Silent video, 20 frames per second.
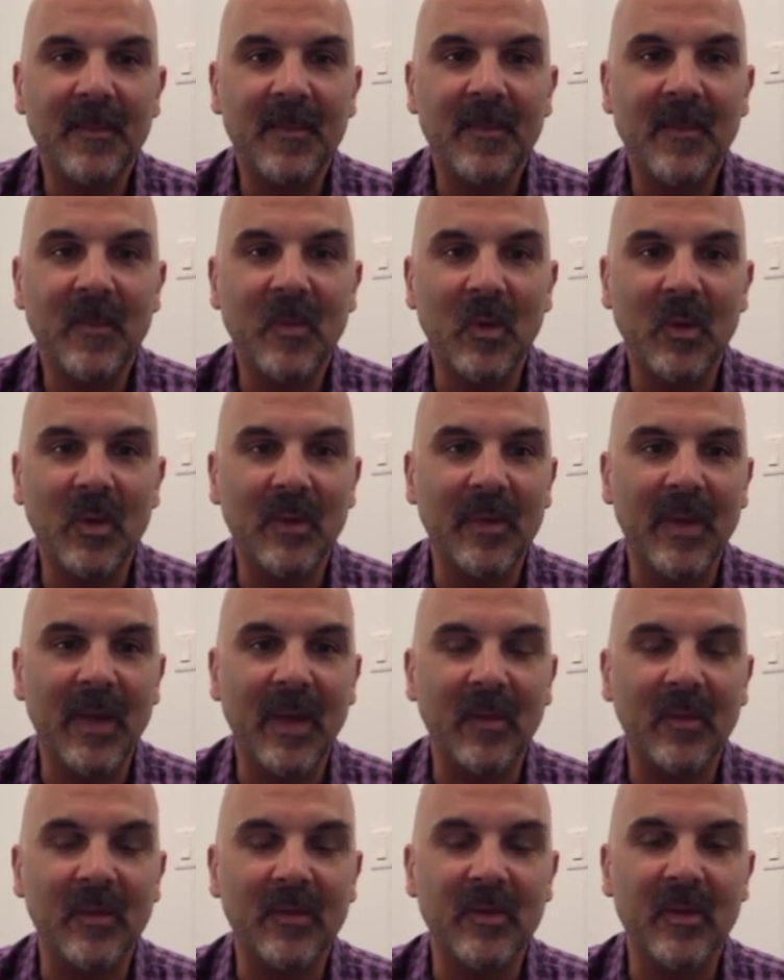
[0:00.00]
we'll get
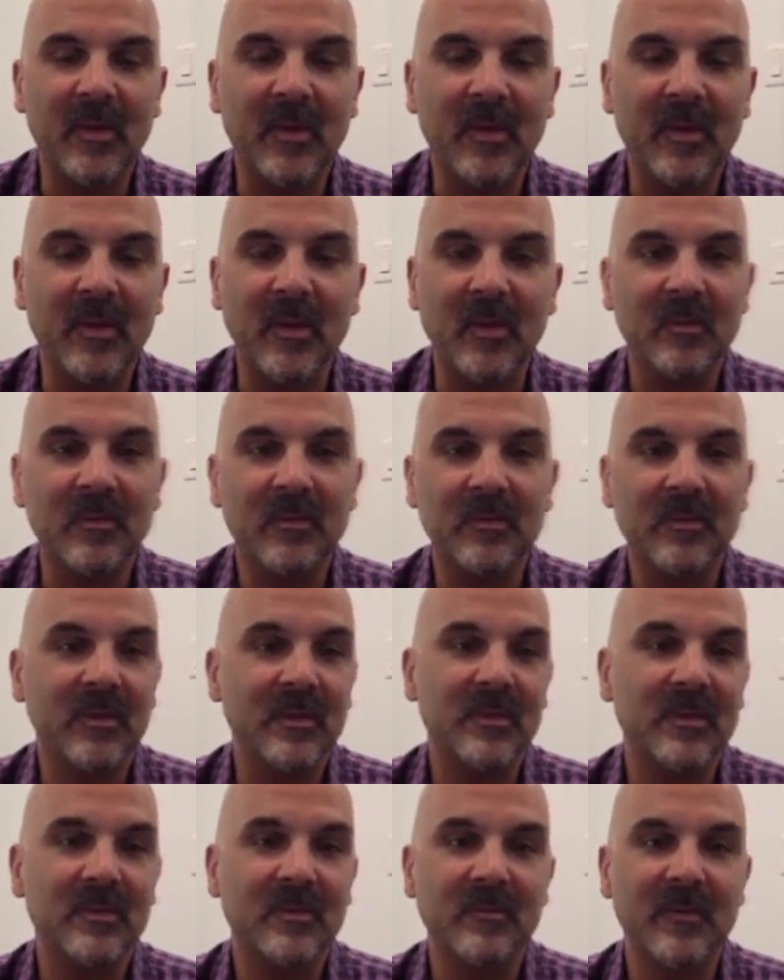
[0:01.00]
back with you
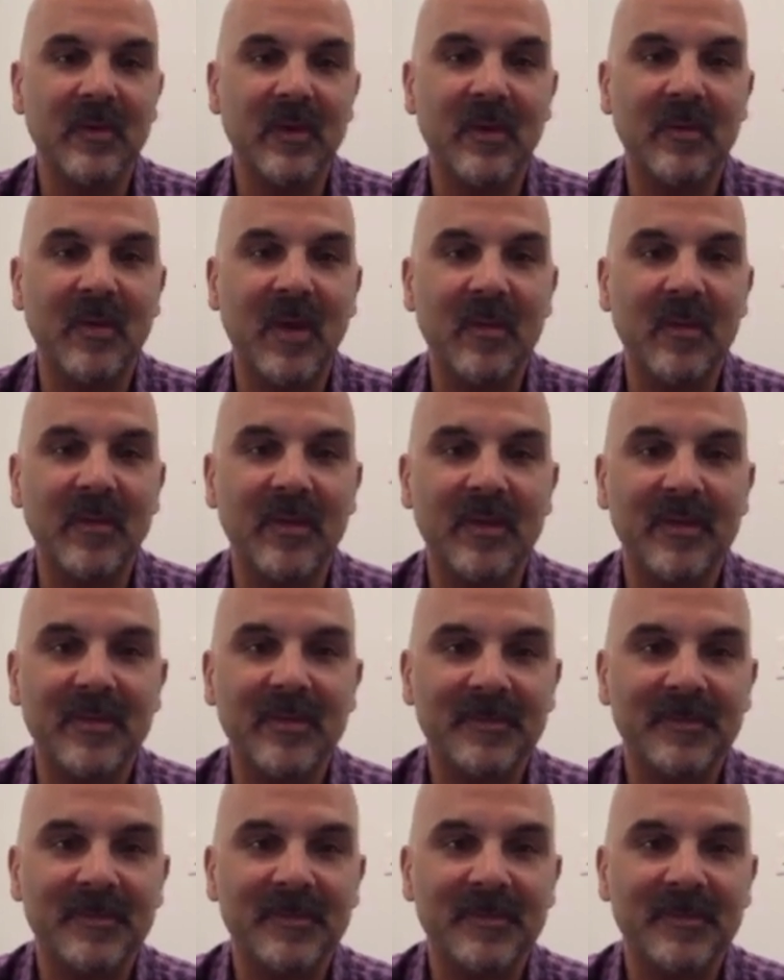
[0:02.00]
just very promptly.